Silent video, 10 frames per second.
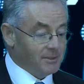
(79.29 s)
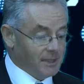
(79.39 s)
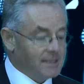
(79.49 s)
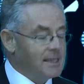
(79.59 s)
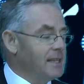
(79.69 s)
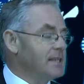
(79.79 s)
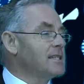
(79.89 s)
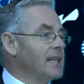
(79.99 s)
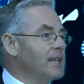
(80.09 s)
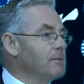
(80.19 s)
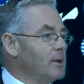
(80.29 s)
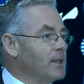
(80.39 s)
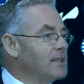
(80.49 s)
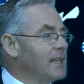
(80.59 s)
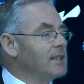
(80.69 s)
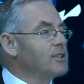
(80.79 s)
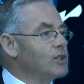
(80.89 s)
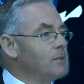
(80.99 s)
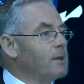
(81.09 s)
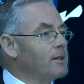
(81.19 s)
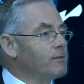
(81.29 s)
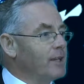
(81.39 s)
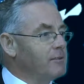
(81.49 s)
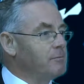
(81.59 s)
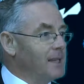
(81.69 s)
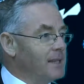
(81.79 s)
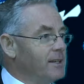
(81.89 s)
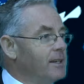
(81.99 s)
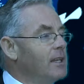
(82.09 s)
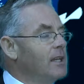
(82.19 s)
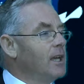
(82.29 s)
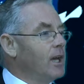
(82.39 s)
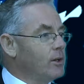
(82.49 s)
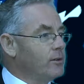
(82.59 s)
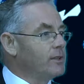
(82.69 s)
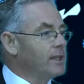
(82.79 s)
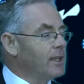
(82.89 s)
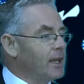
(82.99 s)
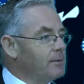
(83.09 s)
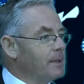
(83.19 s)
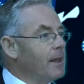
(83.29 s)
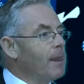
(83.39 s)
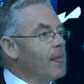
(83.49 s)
It is taking money, taking 3.5 billion out of the economy